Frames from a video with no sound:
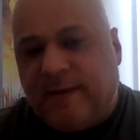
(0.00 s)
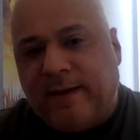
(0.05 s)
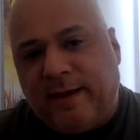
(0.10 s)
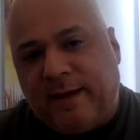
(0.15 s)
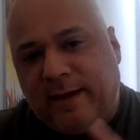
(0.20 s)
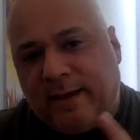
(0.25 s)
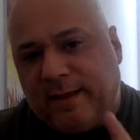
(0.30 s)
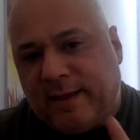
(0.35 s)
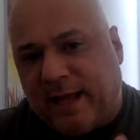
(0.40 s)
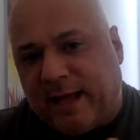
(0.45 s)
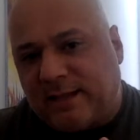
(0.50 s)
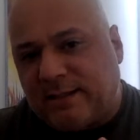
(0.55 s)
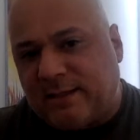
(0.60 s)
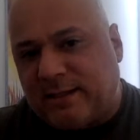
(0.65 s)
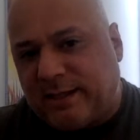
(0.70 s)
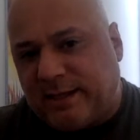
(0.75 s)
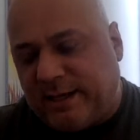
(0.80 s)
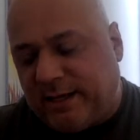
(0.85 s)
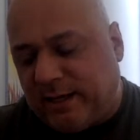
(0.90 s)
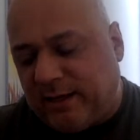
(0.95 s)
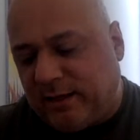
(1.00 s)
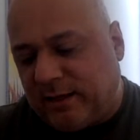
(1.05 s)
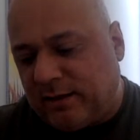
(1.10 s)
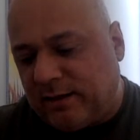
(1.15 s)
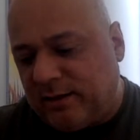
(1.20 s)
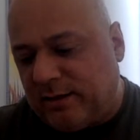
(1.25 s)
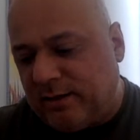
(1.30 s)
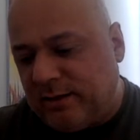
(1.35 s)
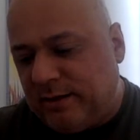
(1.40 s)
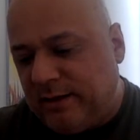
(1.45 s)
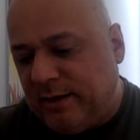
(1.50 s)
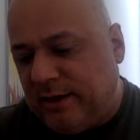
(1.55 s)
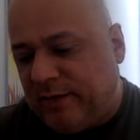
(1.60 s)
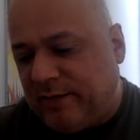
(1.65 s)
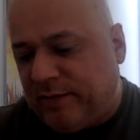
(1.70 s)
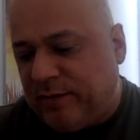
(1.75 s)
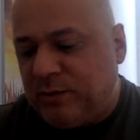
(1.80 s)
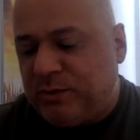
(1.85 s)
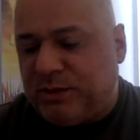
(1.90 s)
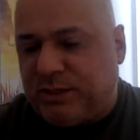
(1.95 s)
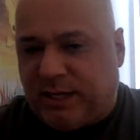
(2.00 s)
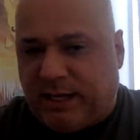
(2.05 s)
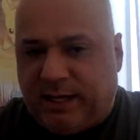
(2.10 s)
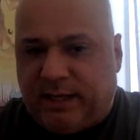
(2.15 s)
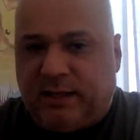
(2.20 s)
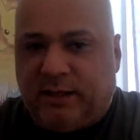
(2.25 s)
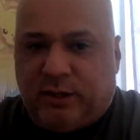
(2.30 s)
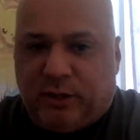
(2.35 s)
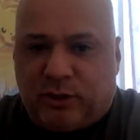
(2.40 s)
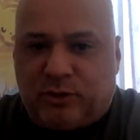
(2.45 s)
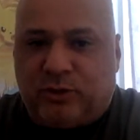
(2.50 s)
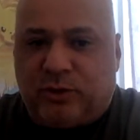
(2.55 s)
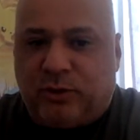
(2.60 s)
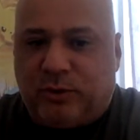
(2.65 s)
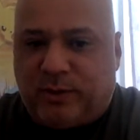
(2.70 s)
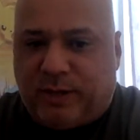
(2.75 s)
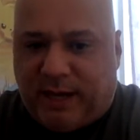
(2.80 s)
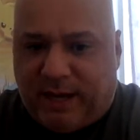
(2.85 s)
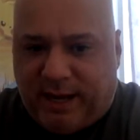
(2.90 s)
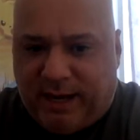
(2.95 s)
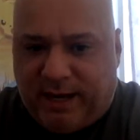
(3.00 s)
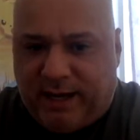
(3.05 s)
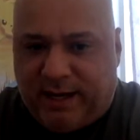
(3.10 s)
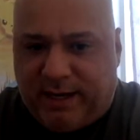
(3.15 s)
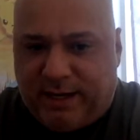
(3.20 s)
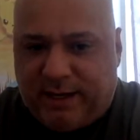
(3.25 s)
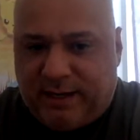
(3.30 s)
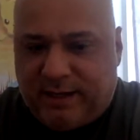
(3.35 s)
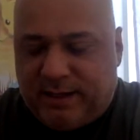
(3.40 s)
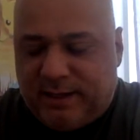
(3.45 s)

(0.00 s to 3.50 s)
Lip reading: and that's the killer. If you say it looks okay